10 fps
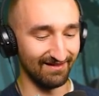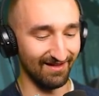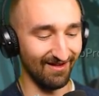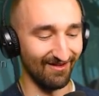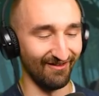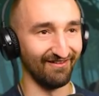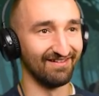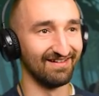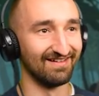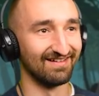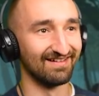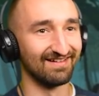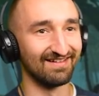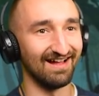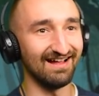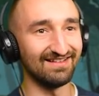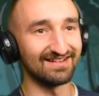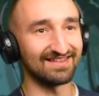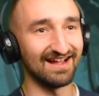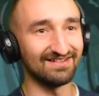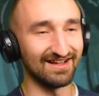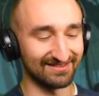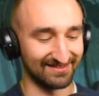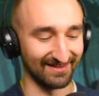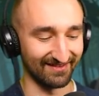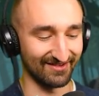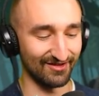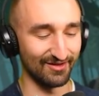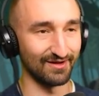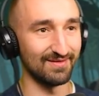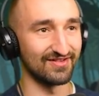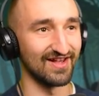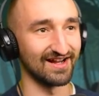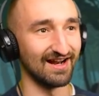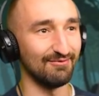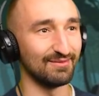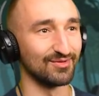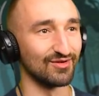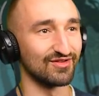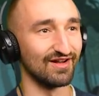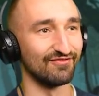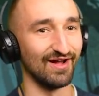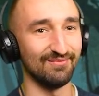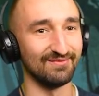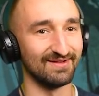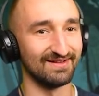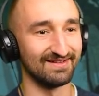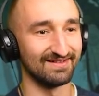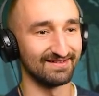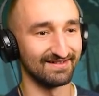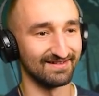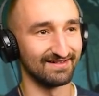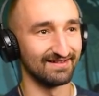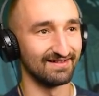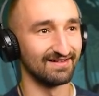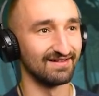Oh. All right, up next. I like I like this. Hold on, give me a second. I want to blow stuff up. Okay.